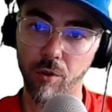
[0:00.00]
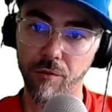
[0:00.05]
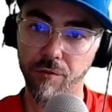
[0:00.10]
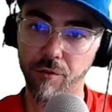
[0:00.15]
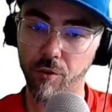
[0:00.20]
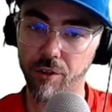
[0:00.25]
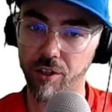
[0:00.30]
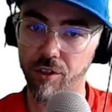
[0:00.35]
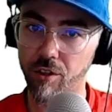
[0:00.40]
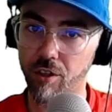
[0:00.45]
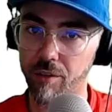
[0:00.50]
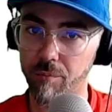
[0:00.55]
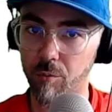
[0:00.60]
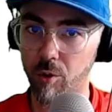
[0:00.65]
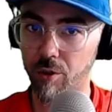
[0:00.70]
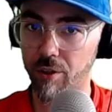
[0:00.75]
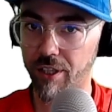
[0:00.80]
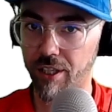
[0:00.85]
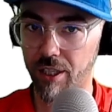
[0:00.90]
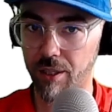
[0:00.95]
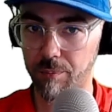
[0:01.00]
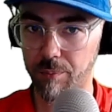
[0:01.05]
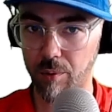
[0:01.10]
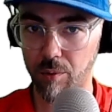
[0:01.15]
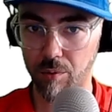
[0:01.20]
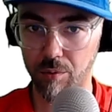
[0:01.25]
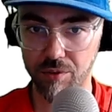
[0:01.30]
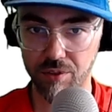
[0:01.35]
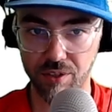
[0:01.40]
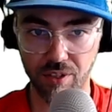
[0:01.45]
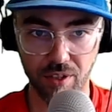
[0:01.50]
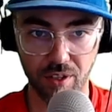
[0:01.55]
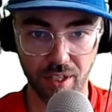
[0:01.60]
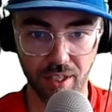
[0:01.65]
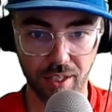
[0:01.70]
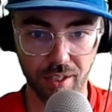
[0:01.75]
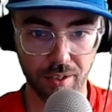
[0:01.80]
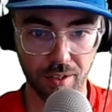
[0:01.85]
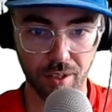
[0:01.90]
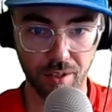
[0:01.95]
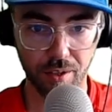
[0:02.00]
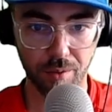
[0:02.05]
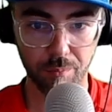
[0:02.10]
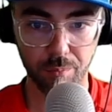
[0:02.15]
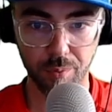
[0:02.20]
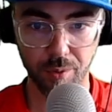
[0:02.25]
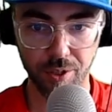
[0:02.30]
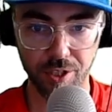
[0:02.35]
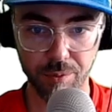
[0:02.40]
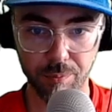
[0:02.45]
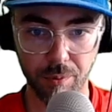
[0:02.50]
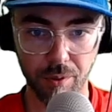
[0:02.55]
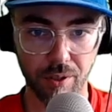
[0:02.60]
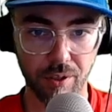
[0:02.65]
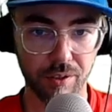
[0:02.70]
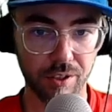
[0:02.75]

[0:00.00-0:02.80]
49 more handballs than Brisbane.